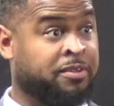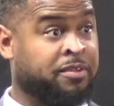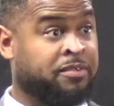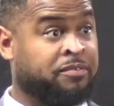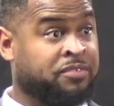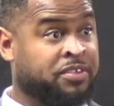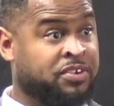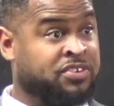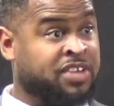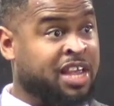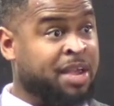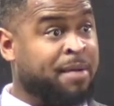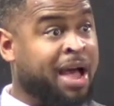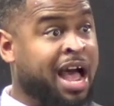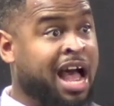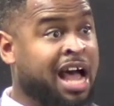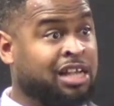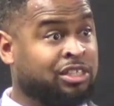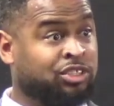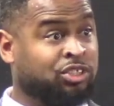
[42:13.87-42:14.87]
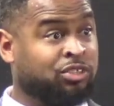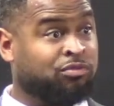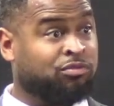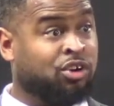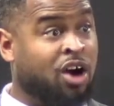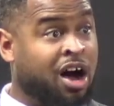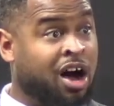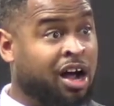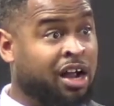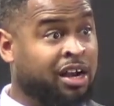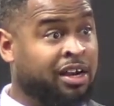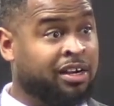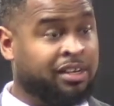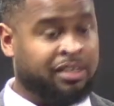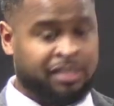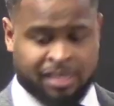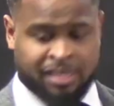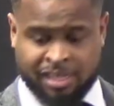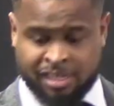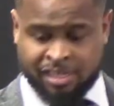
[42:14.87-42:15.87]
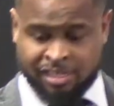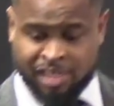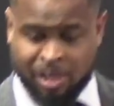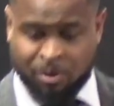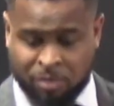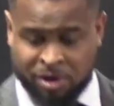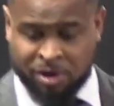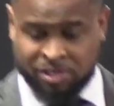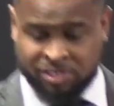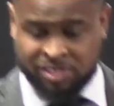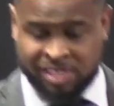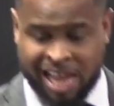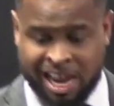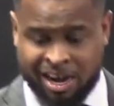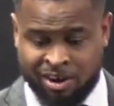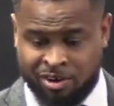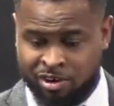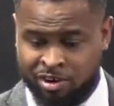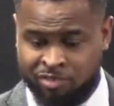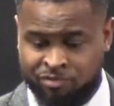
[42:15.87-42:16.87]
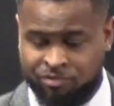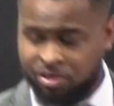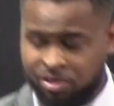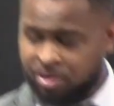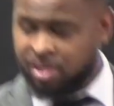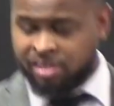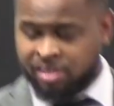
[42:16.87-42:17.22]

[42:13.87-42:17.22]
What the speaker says: The same hands of God that would have sat on the throne,